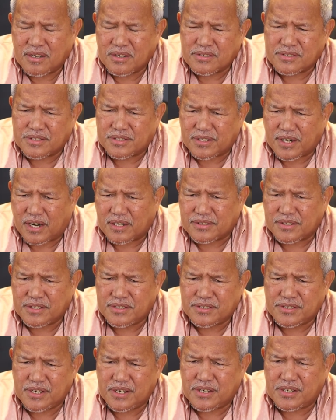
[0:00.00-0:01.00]

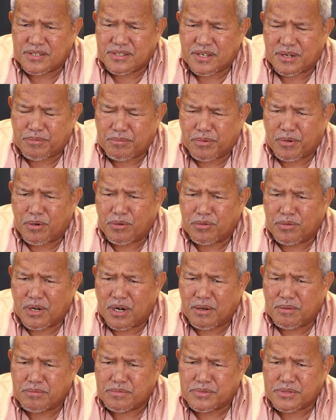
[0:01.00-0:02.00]
strategies and
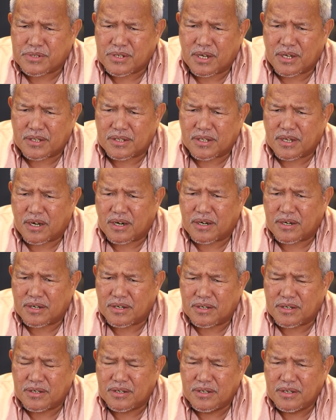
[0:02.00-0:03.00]
programs that
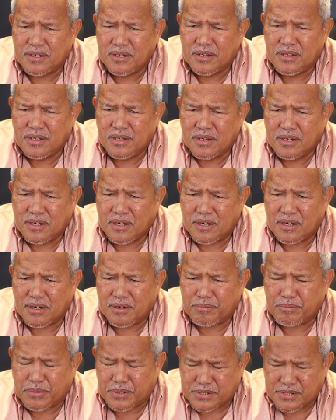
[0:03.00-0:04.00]
are
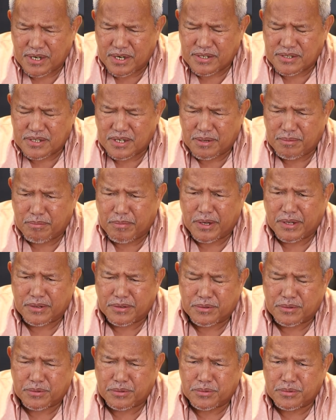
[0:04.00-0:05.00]
precisely meant
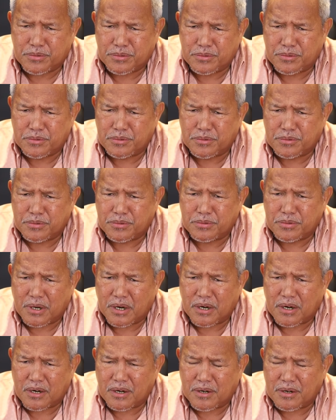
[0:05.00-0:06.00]
to
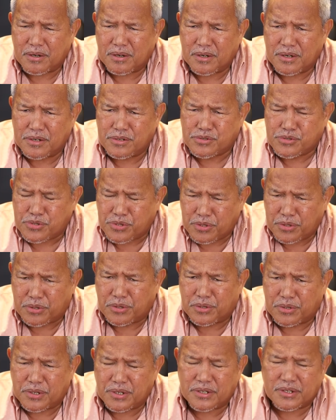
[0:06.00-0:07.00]

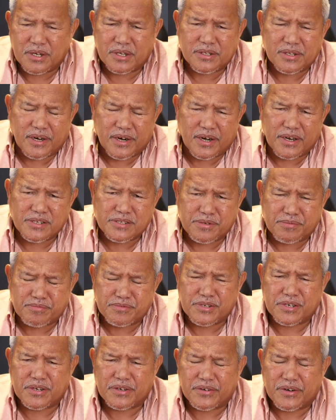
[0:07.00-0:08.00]
ensure that the rights of
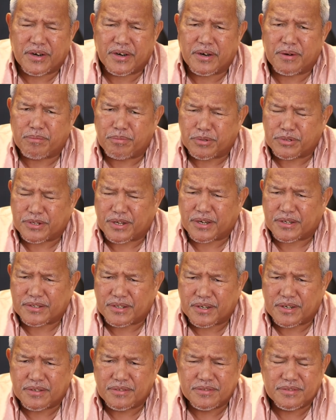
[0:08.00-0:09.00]
children are
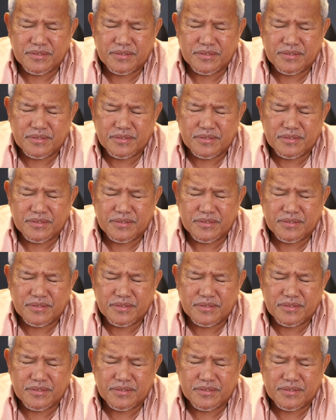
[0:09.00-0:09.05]
protected.